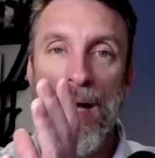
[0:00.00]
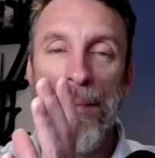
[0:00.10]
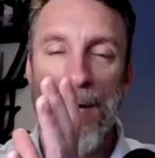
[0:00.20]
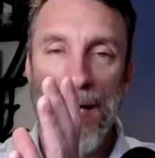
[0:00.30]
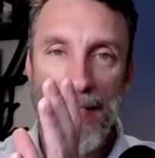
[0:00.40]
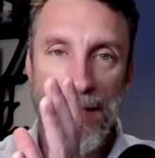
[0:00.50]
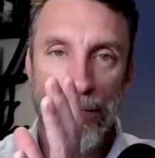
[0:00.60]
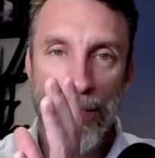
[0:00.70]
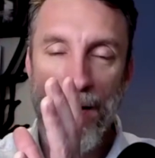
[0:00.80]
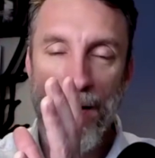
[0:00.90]
But as the,
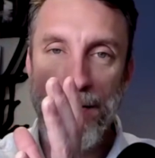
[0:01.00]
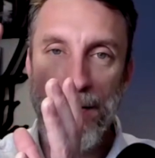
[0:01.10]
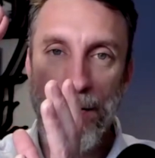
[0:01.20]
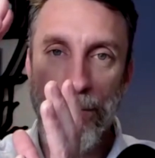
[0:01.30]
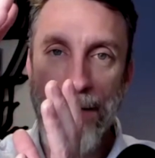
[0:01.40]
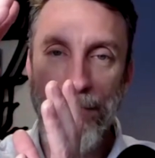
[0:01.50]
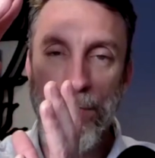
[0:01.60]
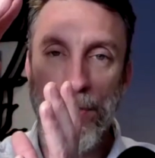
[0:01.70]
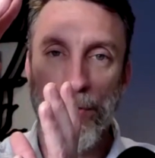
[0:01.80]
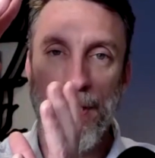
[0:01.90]
re as the revenue
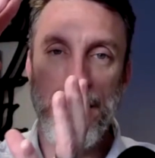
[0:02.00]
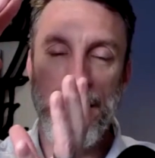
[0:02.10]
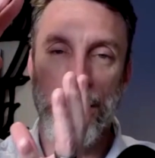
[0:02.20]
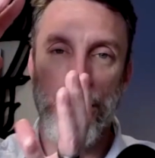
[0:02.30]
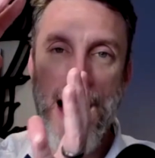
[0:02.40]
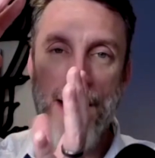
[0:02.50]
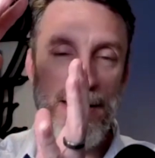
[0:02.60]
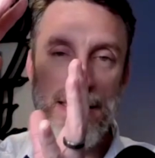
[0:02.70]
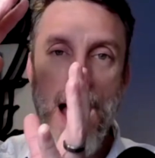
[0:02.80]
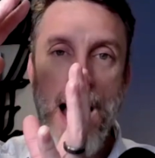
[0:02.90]
increases and profit is
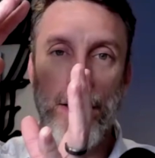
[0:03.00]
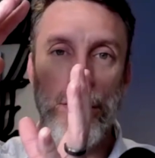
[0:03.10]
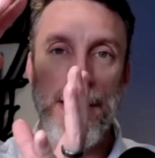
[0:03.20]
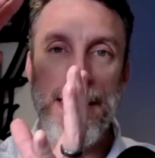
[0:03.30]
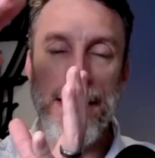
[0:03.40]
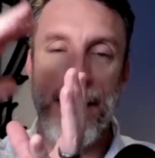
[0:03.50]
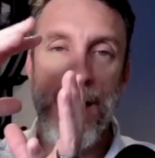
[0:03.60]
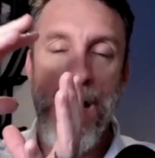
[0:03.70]
not increasing,